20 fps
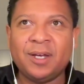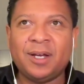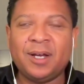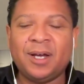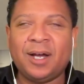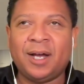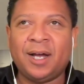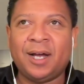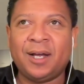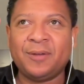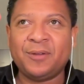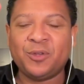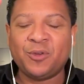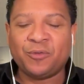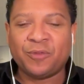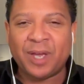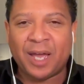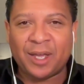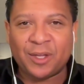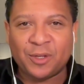PV,
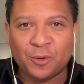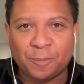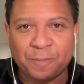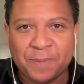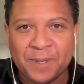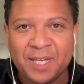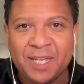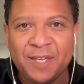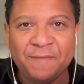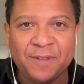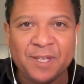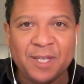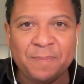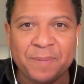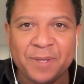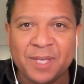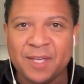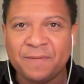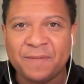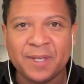
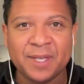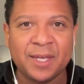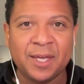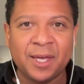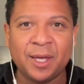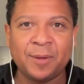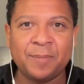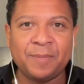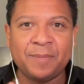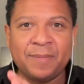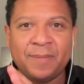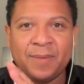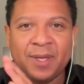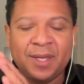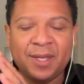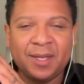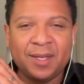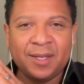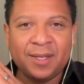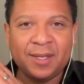PVM.
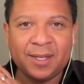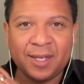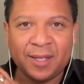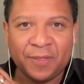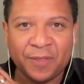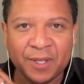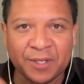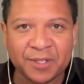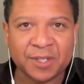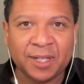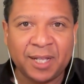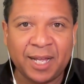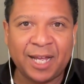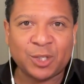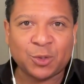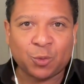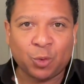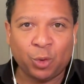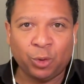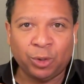In this
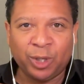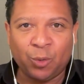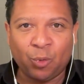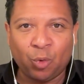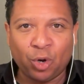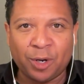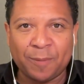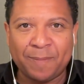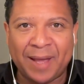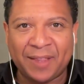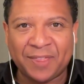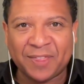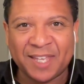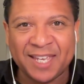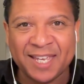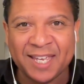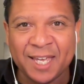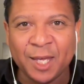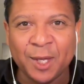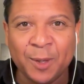class, we're only worried about
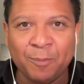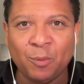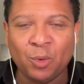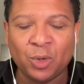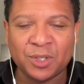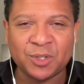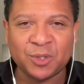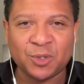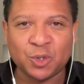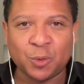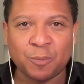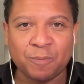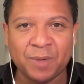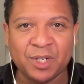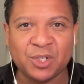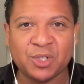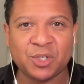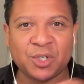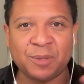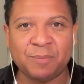the M, which is your
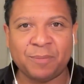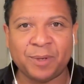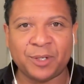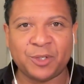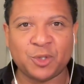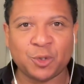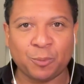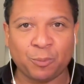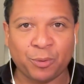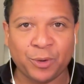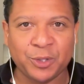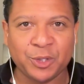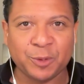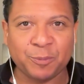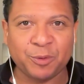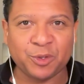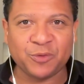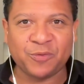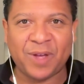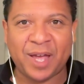mission, but it's your
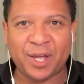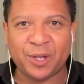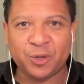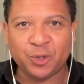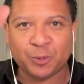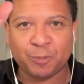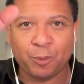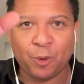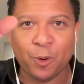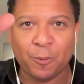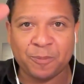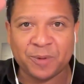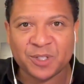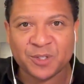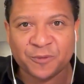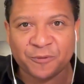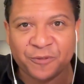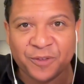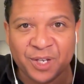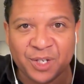principles, values,
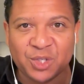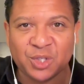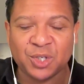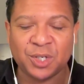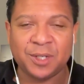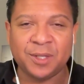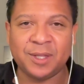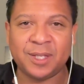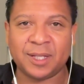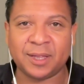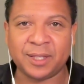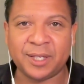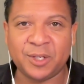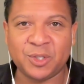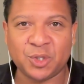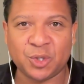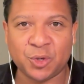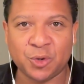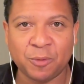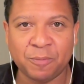purpose, vision that
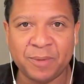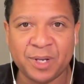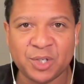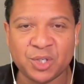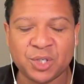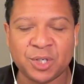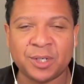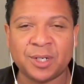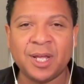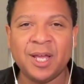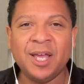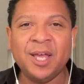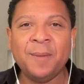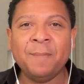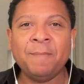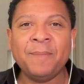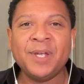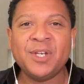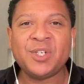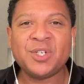leads to your mission.
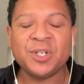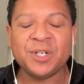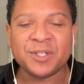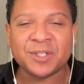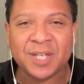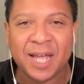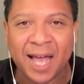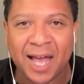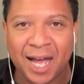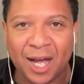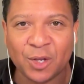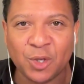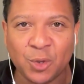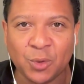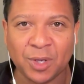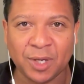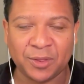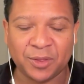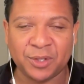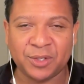Mission is how
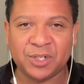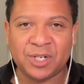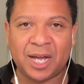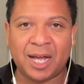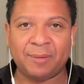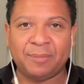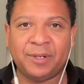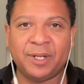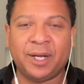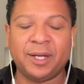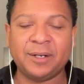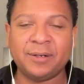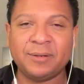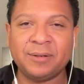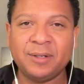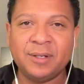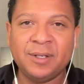you get the job done.